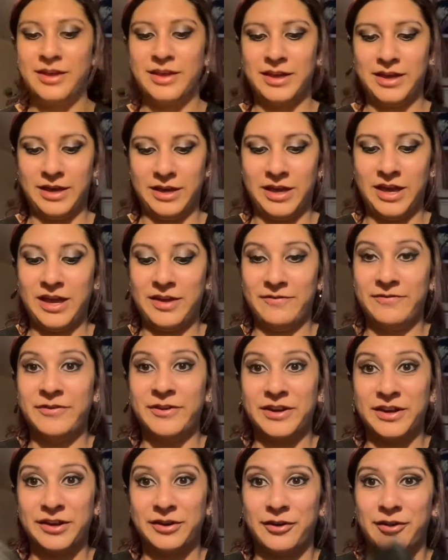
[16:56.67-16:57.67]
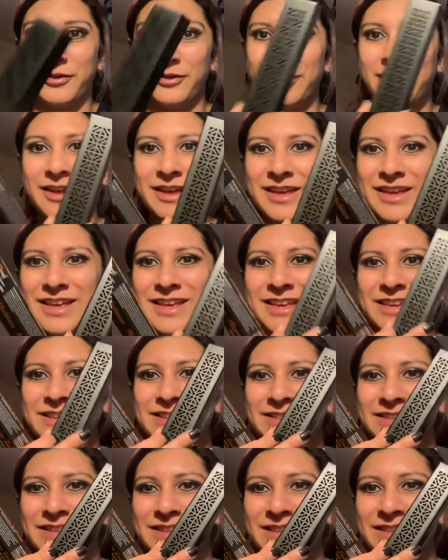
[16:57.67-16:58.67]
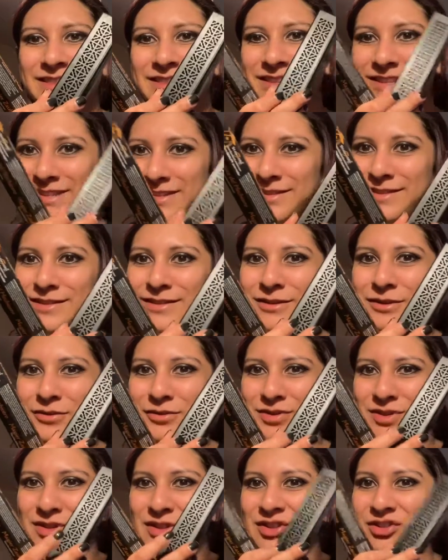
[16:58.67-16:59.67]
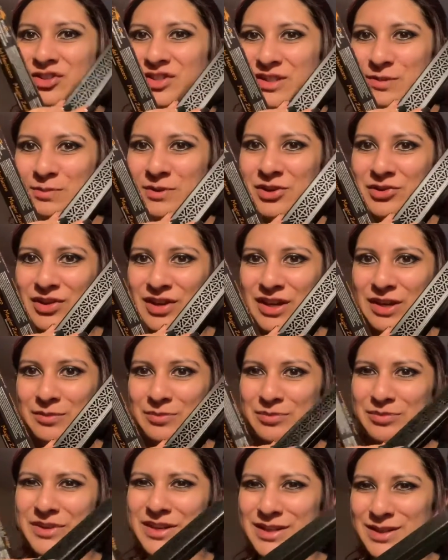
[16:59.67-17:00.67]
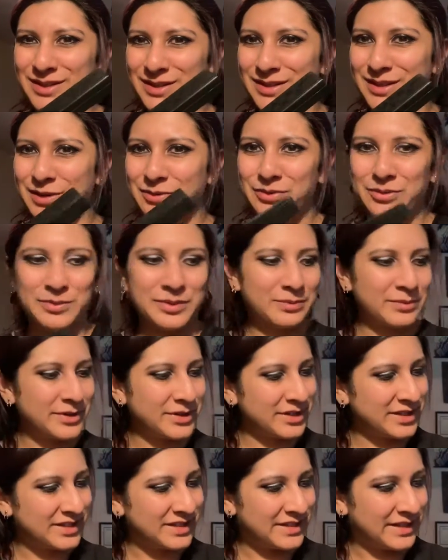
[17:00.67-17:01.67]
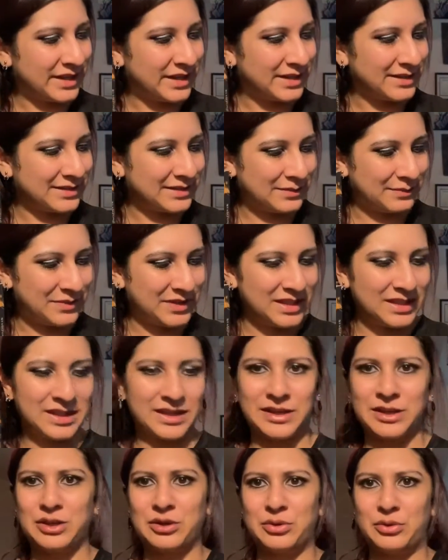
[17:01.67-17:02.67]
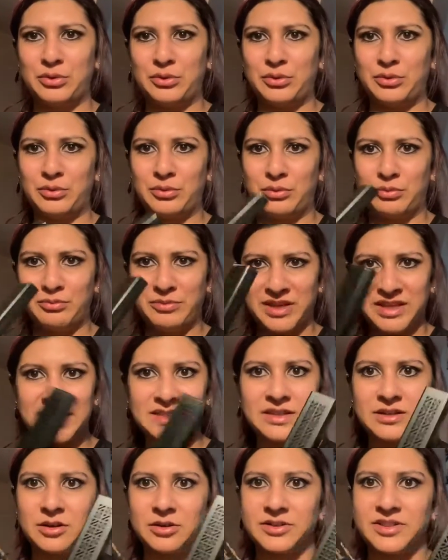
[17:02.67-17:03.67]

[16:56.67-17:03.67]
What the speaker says: I can't fit it all. This goes to your spell kit, because I remember it saying something that you mix it all